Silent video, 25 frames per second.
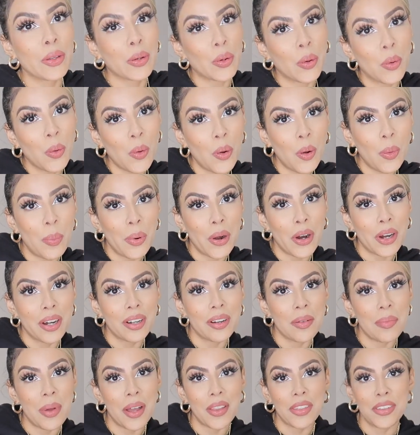the cool
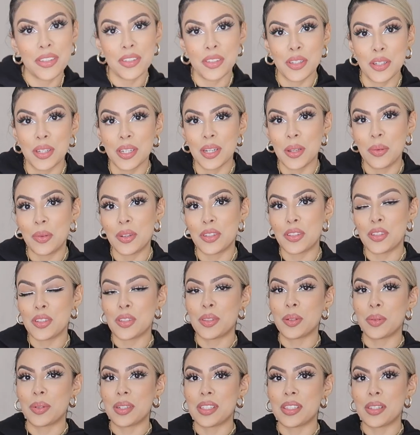part about this hoodie, which
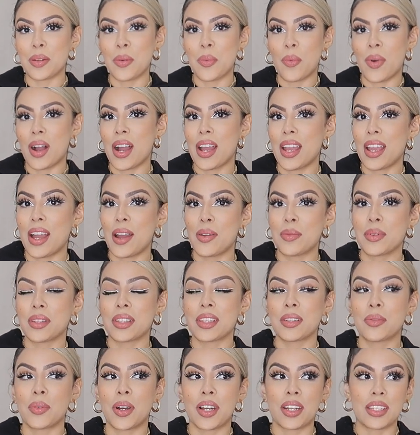is the reason why I
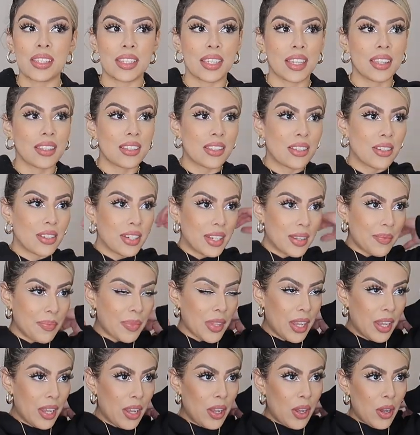really wanted to get this hoodie,
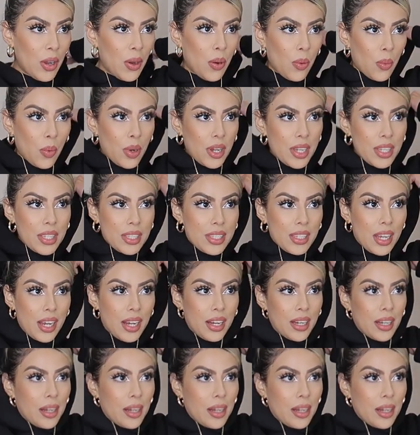was